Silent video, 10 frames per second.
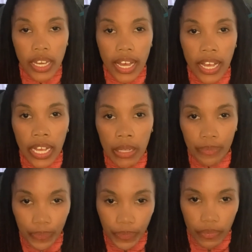
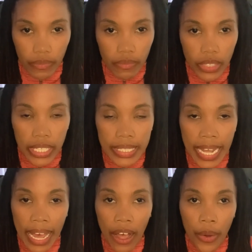
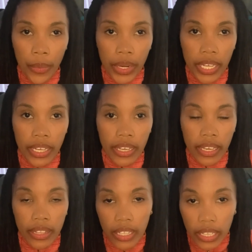down
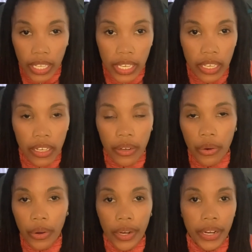in the link
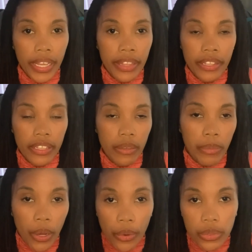or in the
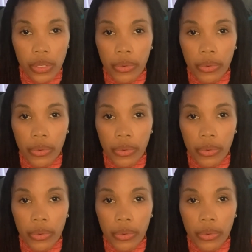post or